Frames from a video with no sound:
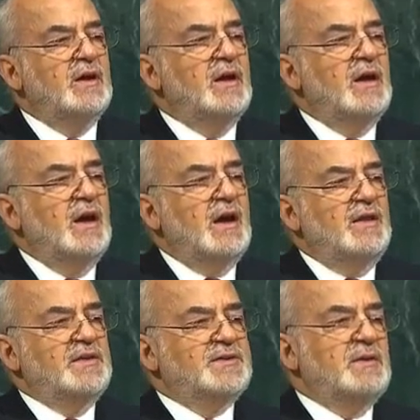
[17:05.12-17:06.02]

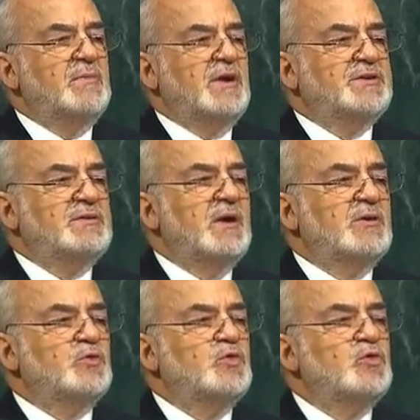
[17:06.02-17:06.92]
efforts to
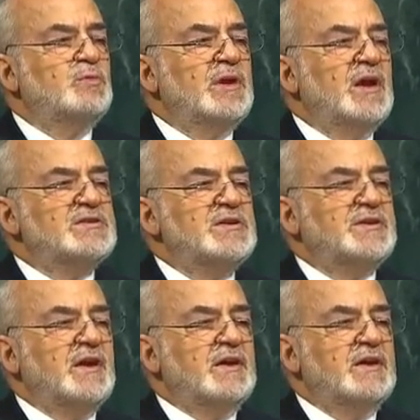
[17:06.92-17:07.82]
reestablish peace and
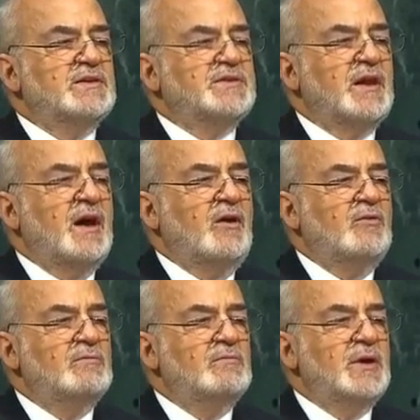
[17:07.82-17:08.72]
security by
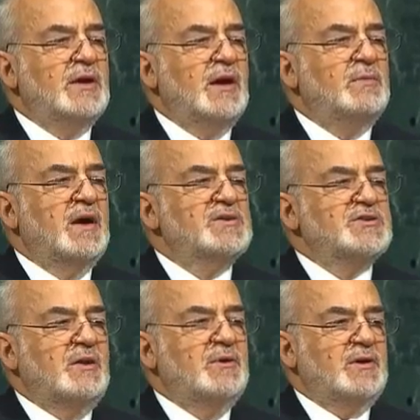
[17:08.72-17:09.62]
adopting a
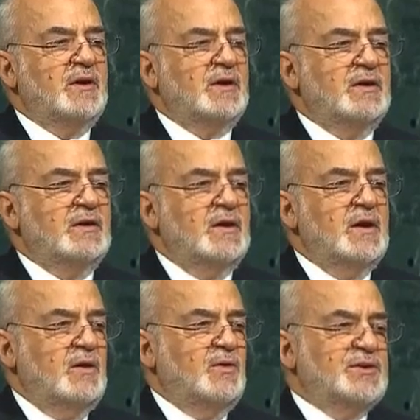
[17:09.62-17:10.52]
project
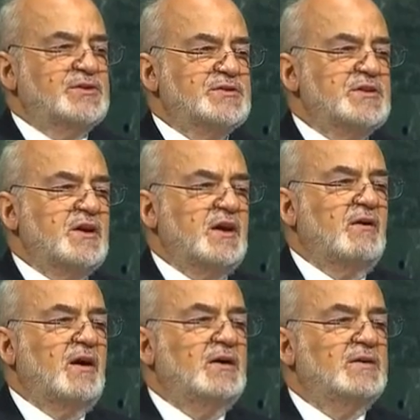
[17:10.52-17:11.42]
for national
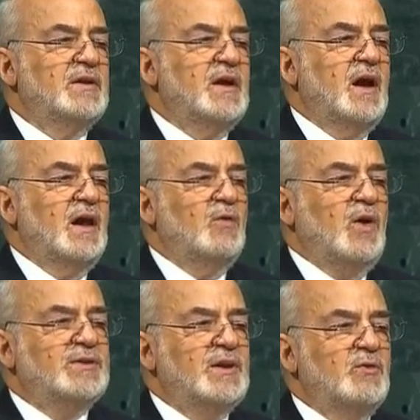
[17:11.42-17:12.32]
reconciliation
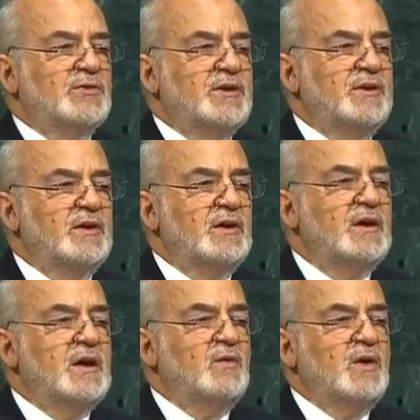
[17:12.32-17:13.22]

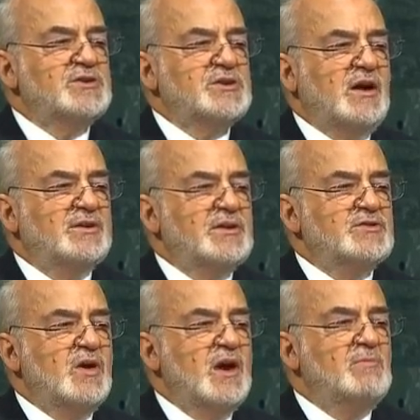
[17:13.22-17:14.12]
in order
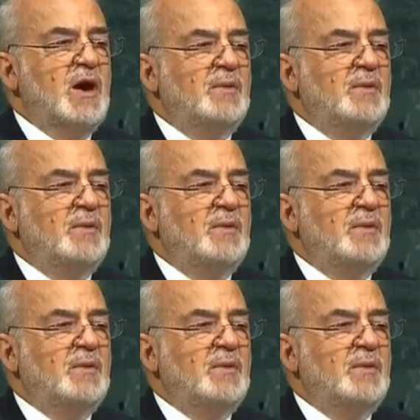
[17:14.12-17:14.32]
to